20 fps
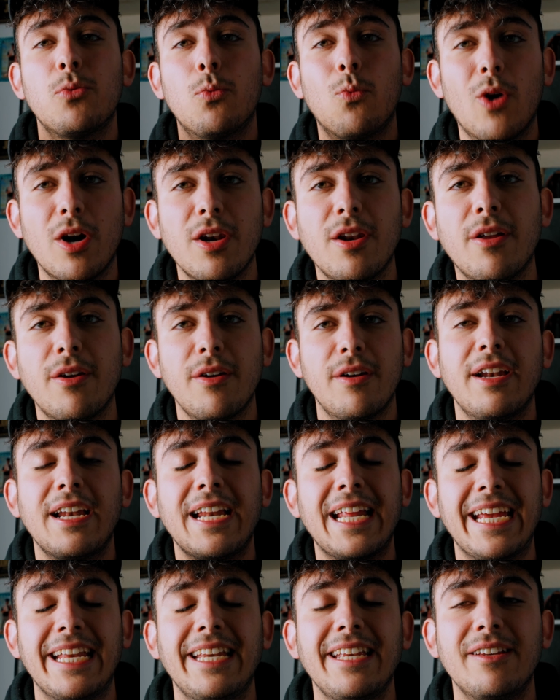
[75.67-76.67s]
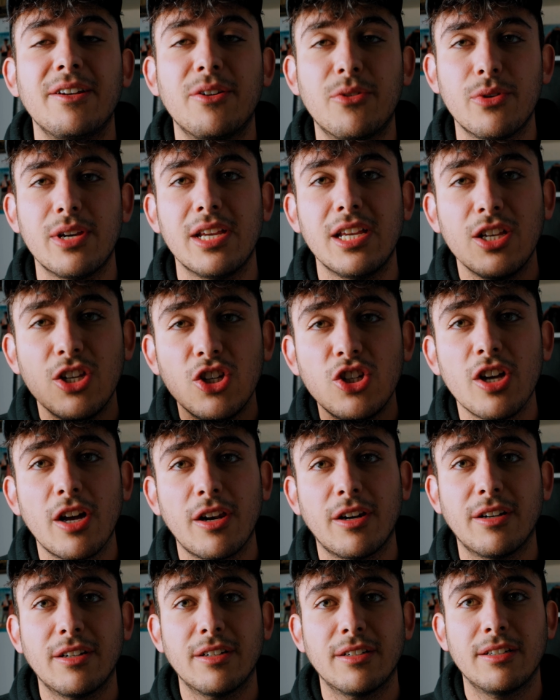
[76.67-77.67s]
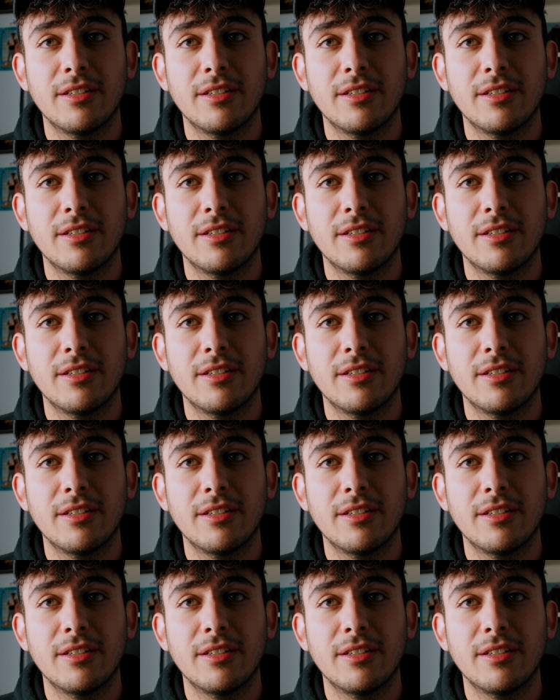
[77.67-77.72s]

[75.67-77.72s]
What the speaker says: 180-degree shutter.